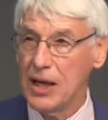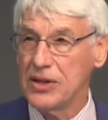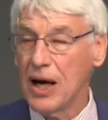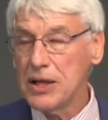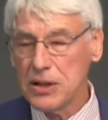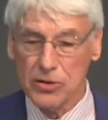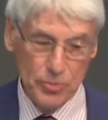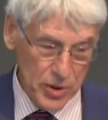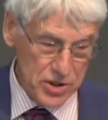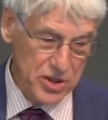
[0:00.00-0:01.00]
And the idea
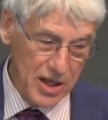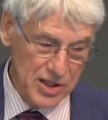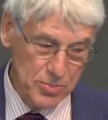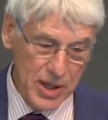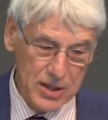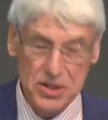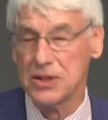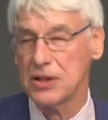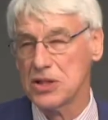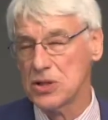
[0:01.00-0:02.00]
of personalized
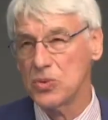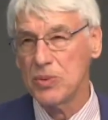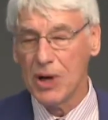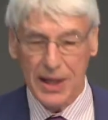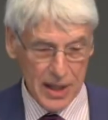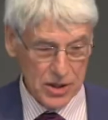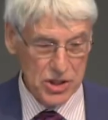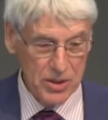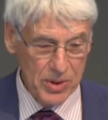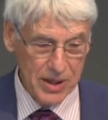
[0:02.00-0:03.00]
medicine is that we might
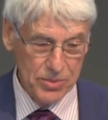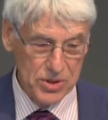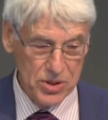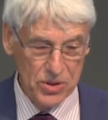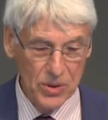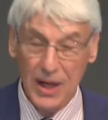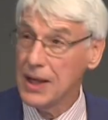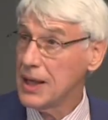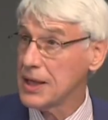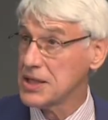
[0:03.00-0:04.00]
actually be able to
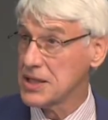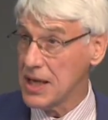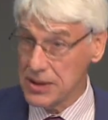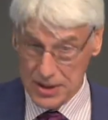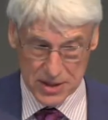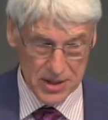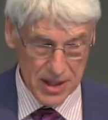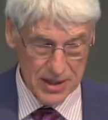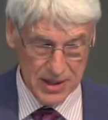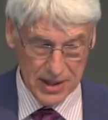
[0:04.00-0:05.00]
extend this
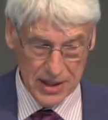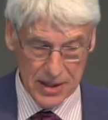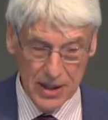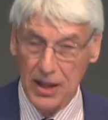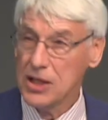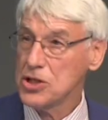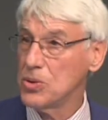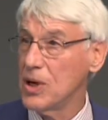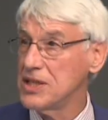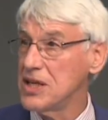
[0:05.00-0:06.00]
idea
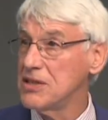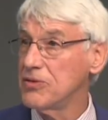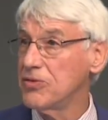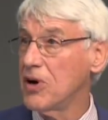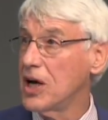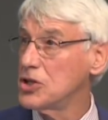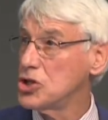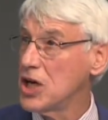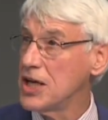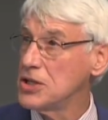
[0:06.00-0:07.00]
to identify
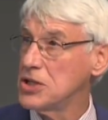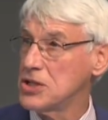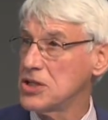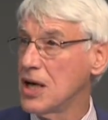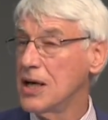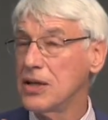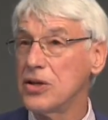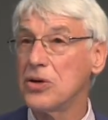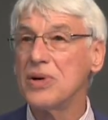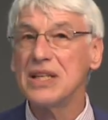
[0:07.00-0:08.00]
changes
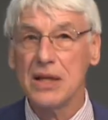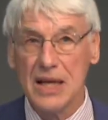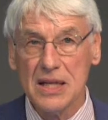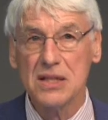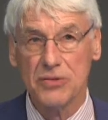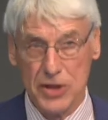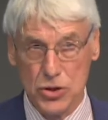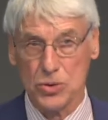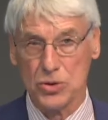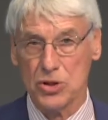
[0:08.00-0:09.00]
that are in the
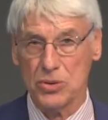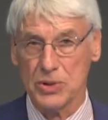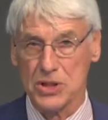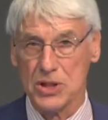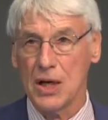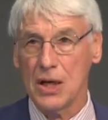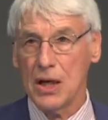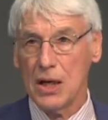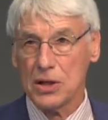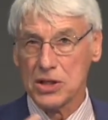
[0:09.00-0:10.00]
individual tumors.
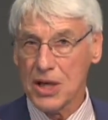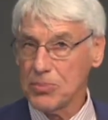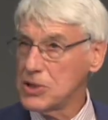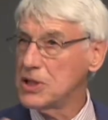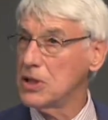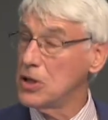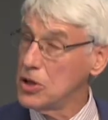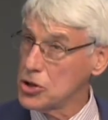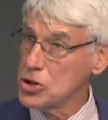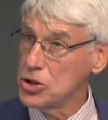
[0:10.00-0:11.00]
Herceptin and
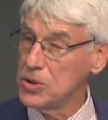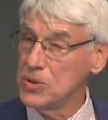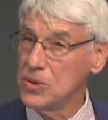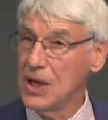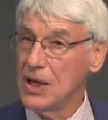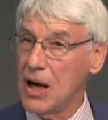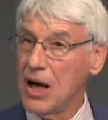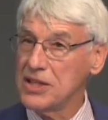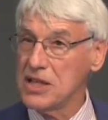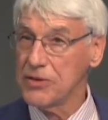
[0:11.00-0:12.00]
HER2
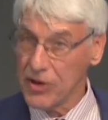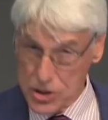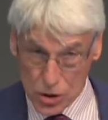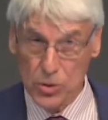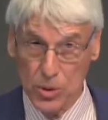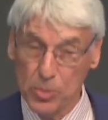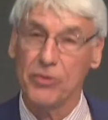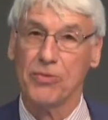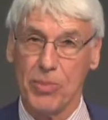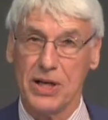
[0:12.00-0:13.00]
identifies a group
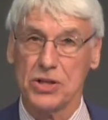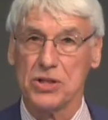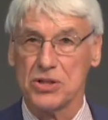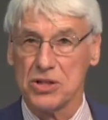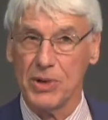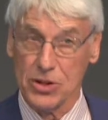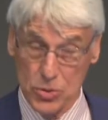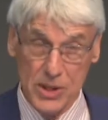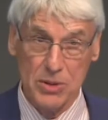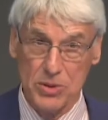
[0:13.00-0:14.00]
of patients, about
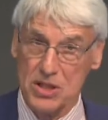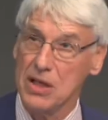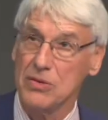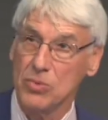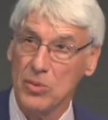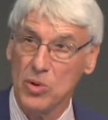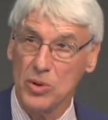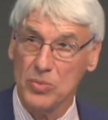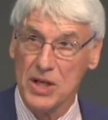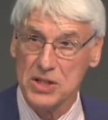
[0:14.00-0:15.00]
20% of women
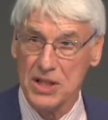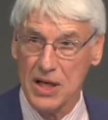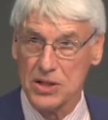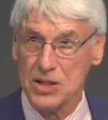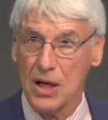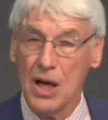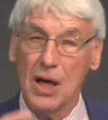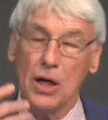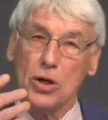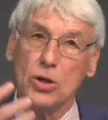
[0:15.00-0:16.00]
with breast cancer.
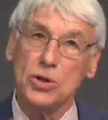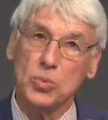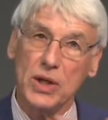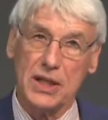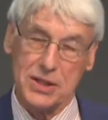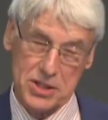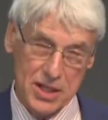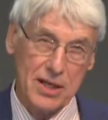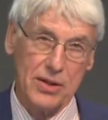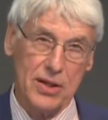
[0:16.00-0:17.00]
Could we
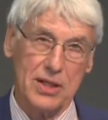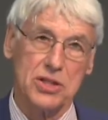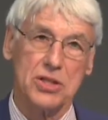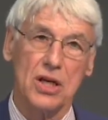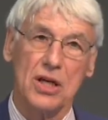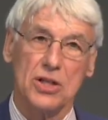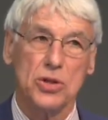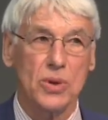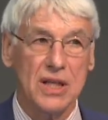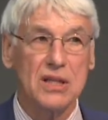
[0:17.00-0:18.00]
extend this
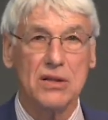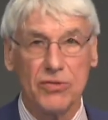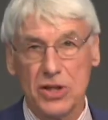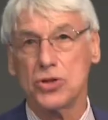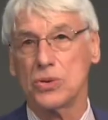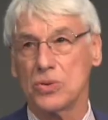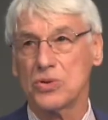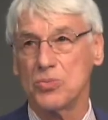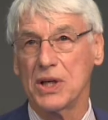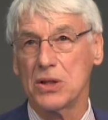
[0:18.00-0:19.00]
to
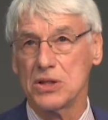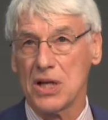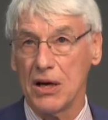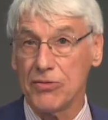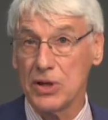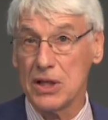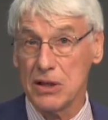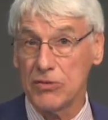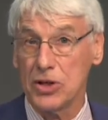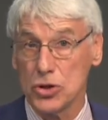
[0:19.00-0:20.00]
individuals, because every
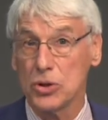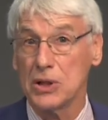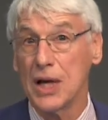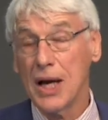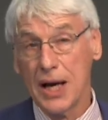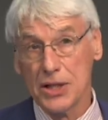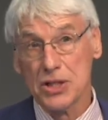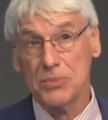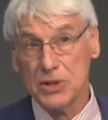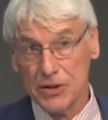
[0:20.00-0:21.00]
individual has
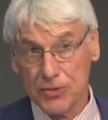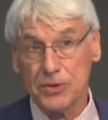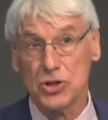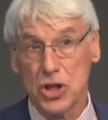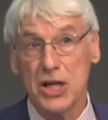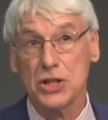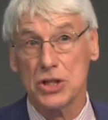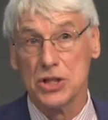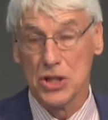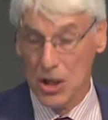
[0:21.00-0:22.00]
some different
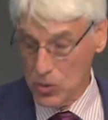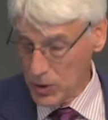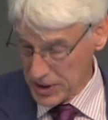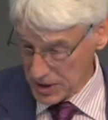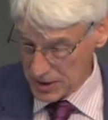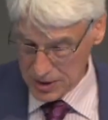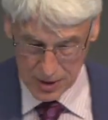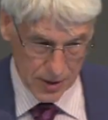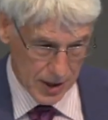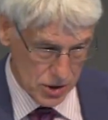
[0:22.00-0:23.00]
changes
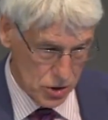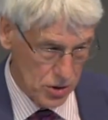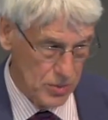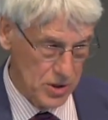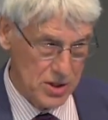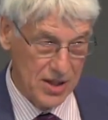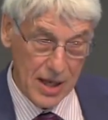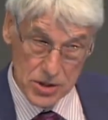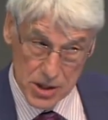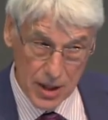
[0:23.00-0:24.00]
within their tumors? And
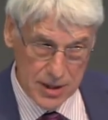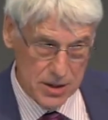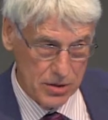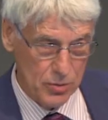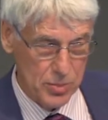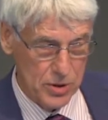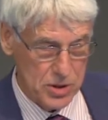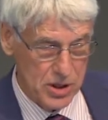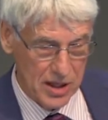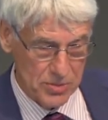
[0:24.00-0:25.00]
that's the idea of
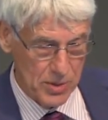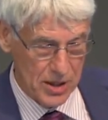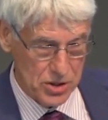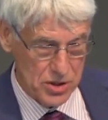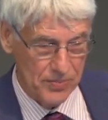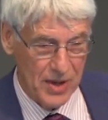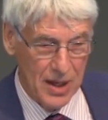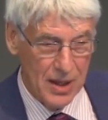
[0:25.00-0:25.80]
personalized medicine.